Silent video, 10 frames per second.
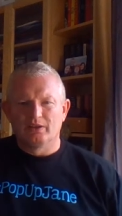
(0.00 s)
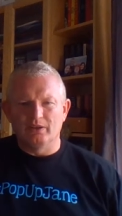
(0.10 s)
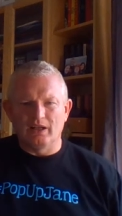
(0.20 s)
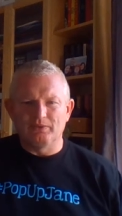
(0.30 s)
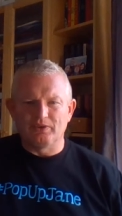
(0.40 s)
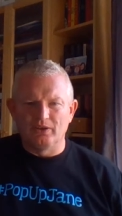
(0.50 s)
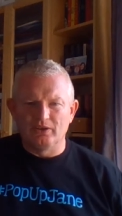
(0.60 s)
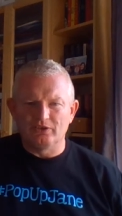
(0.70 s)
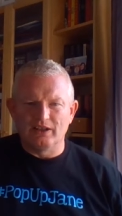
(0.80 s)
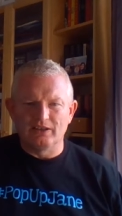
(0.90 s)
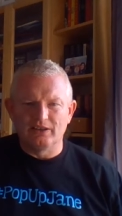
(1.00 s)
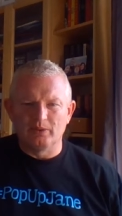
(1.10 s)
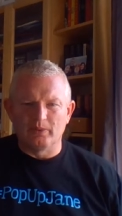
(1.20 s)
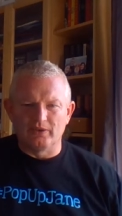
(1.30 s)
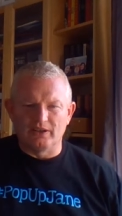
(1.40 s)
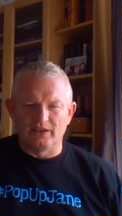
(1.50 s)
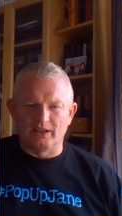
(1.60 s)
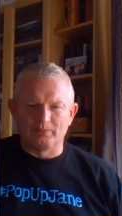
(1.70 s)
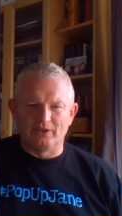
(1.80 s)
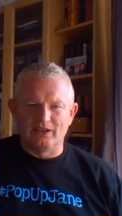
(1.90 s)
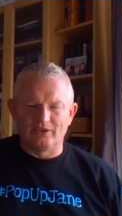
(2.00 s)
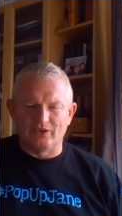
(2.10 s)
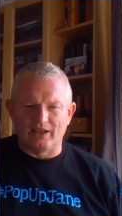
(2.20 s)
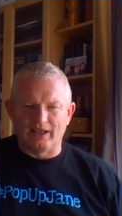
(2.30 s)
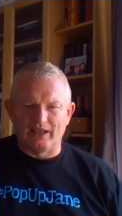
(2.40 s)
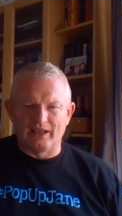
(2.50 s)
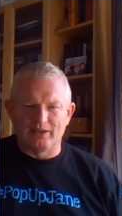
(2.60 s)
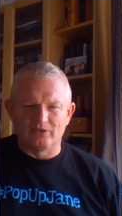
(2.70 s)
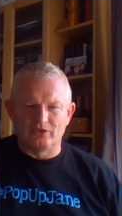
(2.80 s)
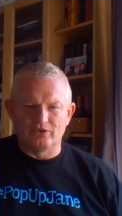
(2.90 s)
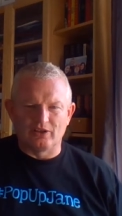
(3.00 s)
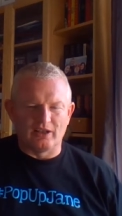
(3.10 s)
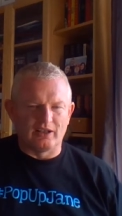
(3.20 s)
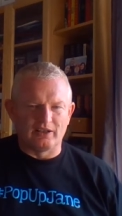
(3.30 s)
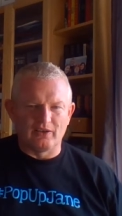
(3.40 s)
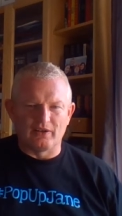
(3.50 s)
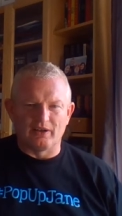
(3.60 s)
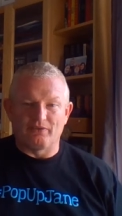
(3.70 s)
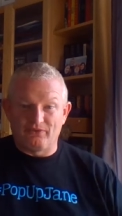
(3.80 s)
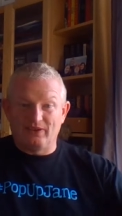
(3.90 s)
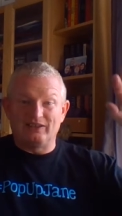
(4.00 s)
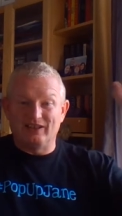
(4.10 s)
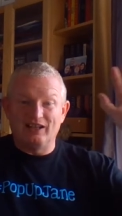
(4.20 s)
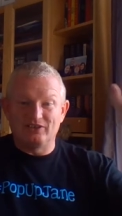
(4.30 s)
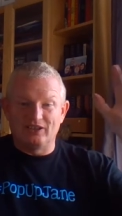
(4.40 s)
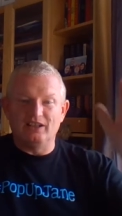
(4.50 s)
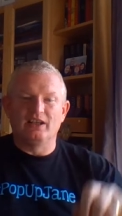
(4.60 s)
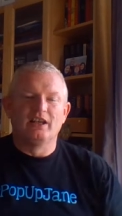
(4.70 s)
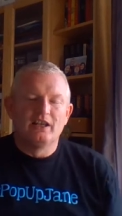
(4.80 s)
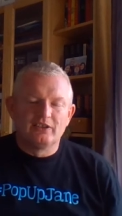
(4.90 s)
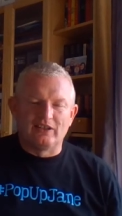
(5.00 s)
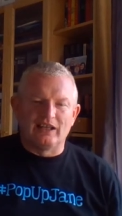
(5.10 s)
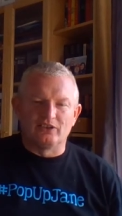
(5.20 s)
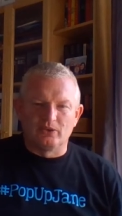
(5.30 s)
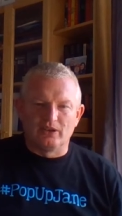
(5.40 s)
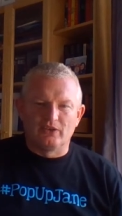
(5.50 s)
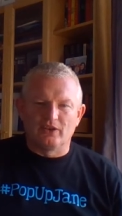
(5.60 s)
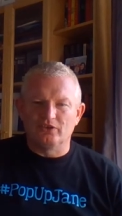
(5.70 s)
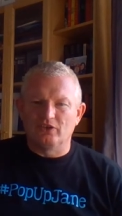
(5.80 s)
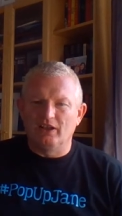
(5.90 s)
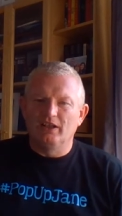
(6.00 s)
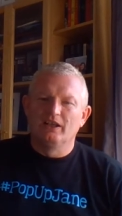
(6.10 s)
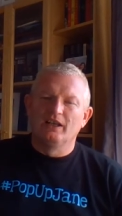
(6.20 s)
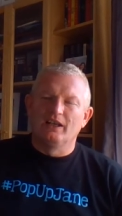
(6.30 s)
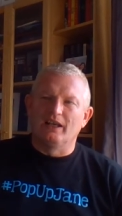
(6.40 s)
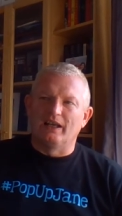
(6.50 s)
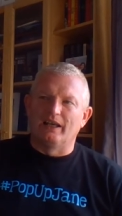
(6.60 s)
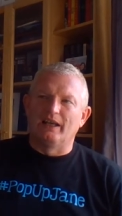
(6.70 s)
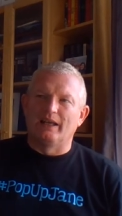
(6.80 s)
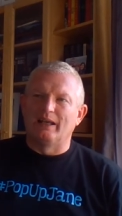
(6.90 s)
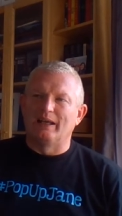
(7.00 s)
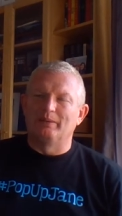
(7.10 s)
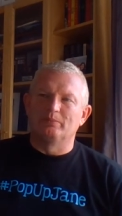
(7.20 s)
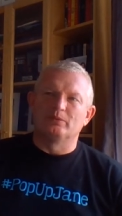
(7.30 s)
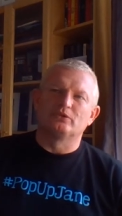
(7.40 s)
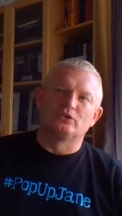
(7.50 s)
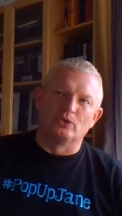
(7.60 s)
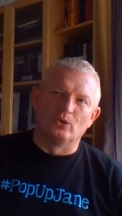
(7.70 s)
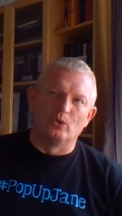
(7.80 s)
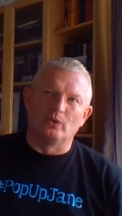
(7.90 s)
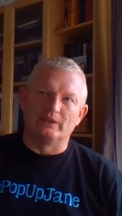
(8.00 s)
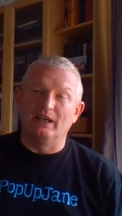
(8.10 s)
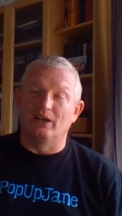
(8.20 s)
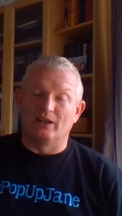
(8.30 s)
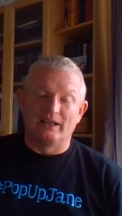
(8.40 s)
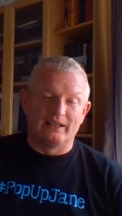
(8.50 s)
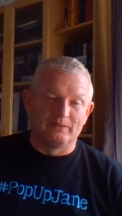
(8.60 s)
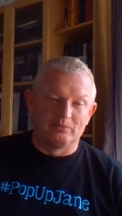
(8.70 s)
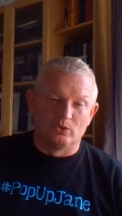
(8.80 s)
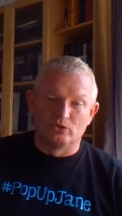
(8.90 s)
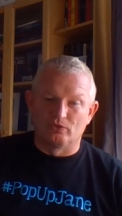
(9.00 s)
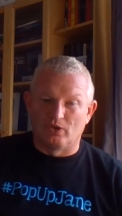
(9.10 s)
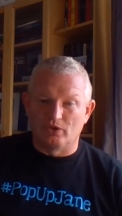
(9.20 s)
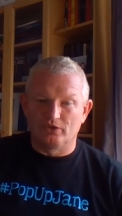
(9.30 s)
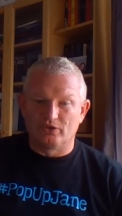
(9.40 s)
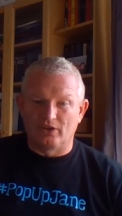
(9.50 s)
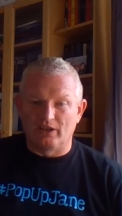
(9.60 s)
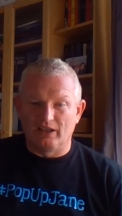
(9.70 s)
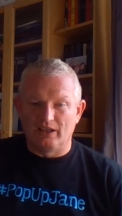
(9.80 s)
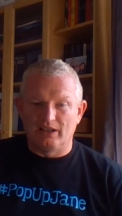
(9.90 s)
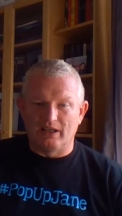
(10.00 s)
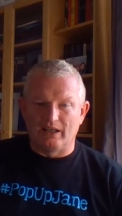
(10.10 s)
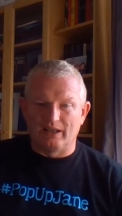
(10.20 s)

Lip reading: Good afternoon, it's Alan here with the Daily Update. Another fantastic Tandoori Thursday. Loads of orders today.